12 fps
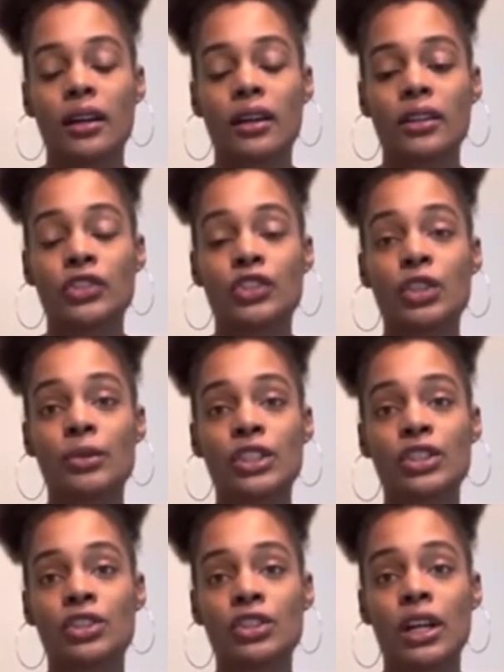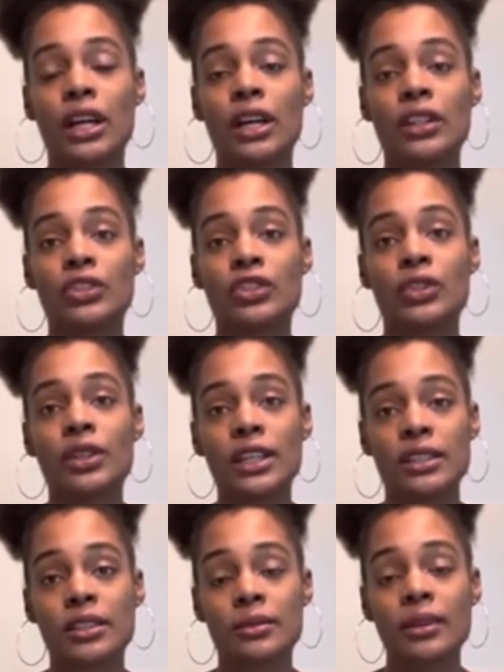
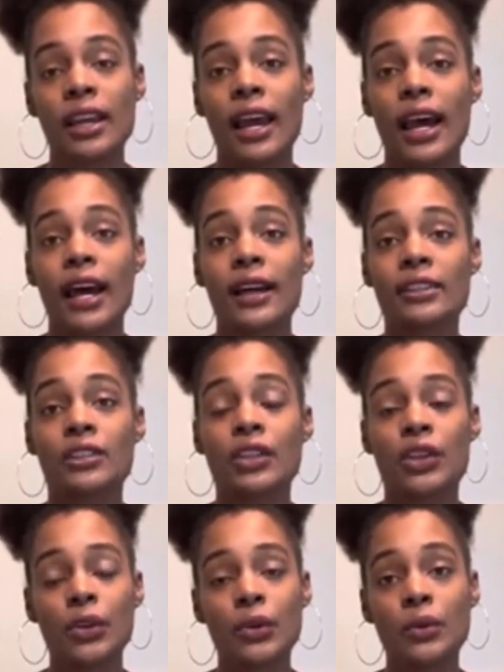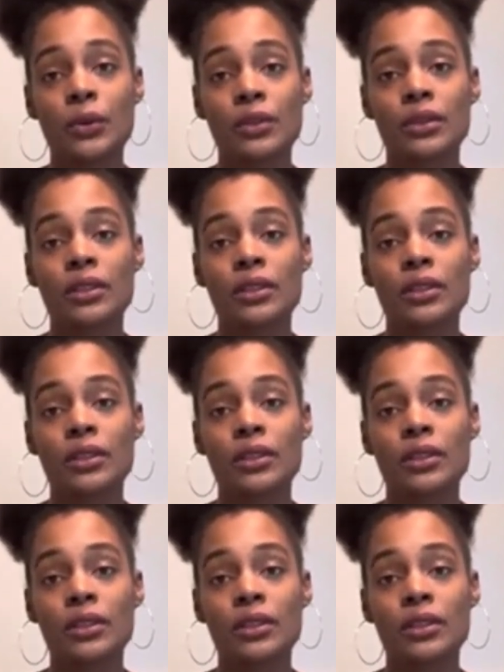Judaism as tikkun.